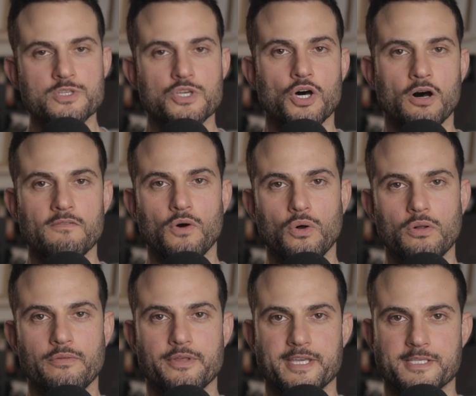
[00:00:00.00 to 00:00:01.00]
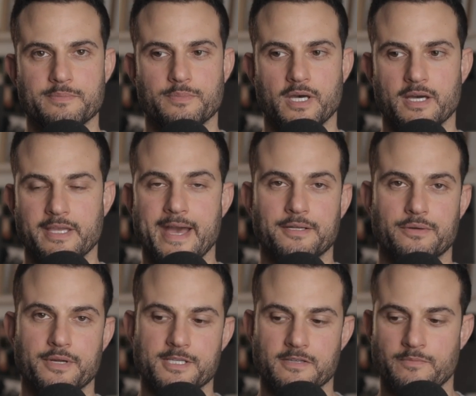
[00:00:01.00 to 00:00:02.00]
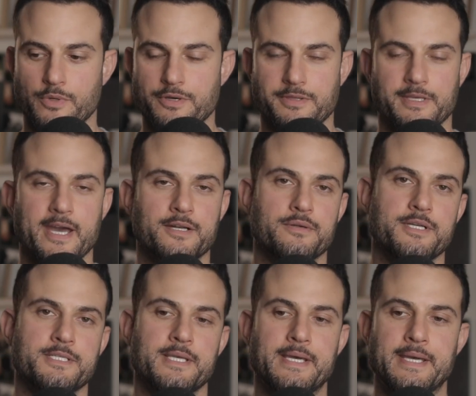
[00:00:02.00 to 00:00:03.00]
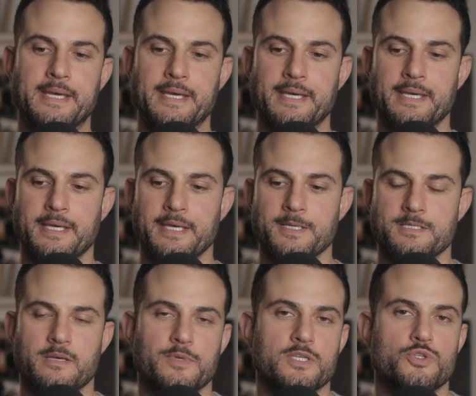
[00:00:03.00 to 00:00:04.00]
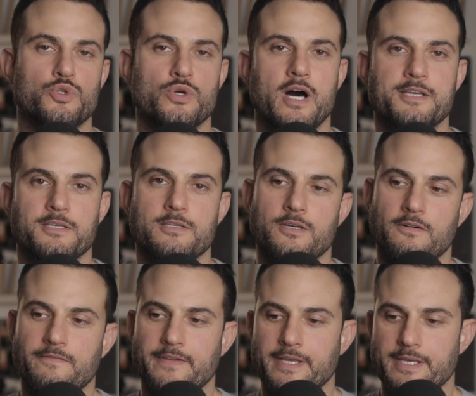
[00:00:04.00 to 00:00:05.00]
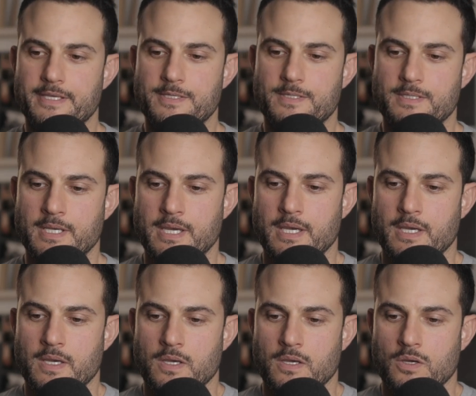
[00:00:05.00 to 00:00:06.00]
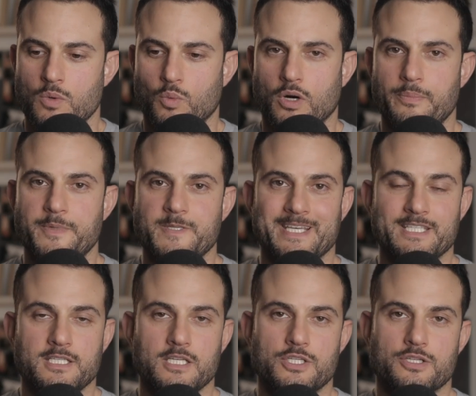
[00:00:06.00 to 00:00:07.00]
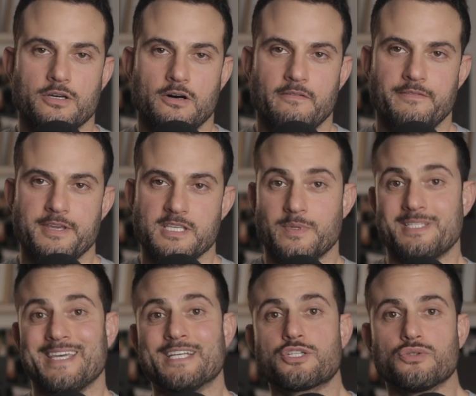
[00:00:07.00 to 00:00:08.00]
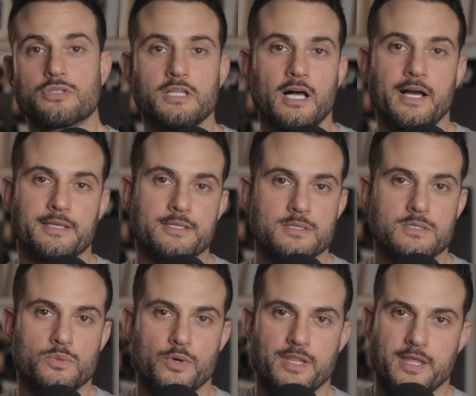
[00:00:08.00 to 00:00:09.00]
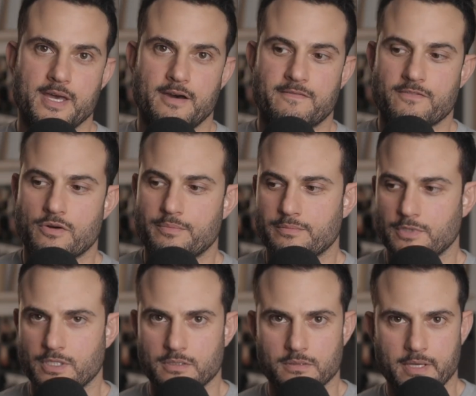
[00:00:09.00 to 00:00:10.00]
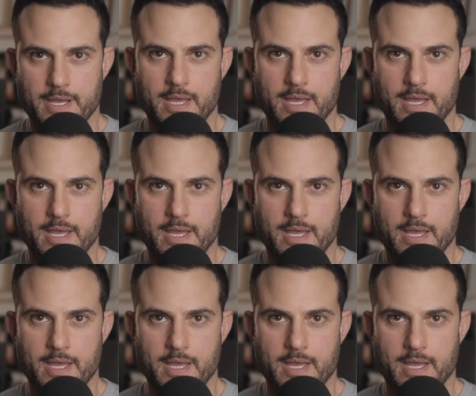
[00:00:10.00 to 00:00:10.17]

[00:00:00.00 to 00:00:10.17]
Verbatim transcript: So of all these uh, categories, of both categories, something to ask yourself is, what percentage of these potential clients, whether they are from, you know,